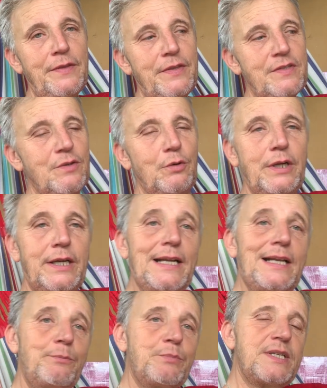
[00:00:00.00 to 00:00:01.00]
the solar
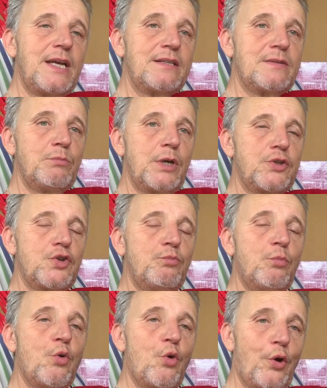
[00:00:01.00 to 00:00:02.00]
eclipse has much
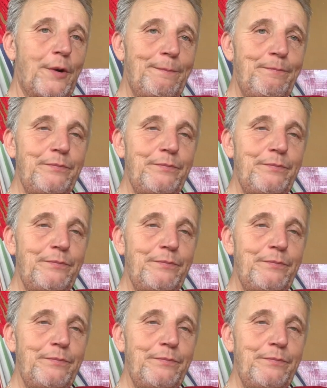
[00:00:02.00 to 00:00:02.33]
more